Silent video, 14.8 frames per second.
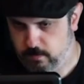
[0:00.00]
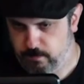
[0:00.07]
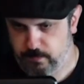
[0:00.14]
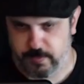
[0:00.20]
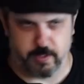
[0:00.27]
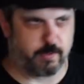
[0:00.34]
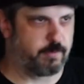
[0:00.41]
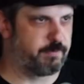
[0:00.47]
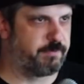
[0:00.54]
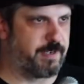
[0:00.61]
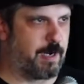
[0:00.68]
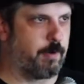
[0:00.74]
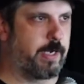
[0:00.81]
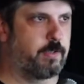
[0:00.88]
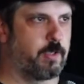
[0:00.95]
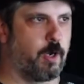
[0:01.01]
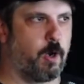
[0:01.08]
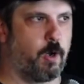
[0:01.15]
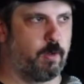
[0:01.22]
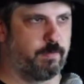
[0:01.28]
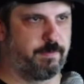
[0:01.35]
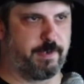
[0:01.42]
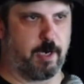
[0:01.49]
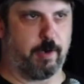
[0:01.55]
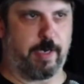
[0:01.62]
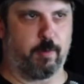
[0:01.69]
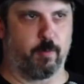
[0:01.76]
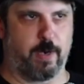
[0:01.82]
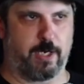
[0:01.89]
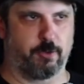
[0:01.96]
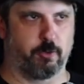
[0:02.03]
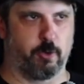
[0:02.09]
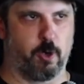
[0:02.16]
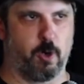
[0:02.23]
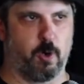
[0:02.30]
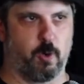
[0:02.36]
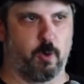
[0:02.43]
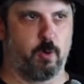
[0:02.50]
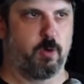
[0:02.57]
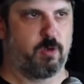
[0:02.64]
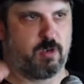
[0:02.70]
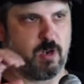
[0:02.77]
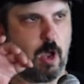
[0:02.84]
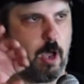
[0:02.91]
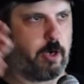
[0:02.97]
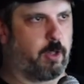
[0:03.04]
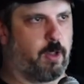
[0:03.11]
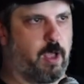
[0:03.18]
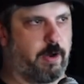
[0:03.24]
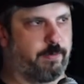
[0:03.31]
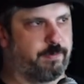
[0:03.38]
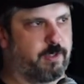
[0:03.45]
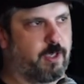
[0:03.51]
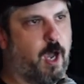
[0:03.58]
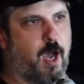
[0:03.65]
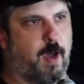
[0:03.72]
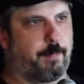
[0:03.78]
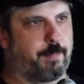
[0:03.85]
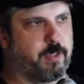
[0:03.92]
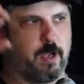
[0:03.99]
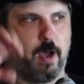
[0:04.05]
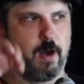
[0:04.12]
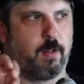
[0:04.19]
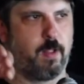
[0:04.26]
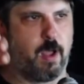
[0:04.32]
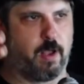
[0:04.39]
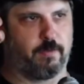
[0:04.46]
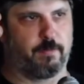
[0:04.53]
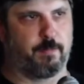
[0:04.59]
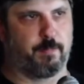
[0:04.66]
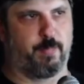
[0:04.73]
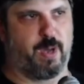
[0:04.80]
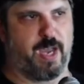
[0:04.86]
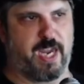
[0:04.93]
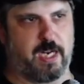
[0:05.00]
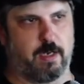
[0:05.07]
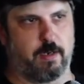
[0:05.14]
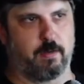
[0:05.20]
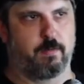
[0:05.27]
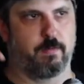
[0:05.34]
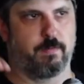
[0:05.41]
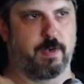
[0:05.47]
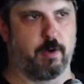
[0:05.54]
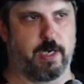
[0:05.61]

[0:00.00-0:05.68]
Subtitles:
It's very dull, very retro, not a lot of top, not a lot of bite, very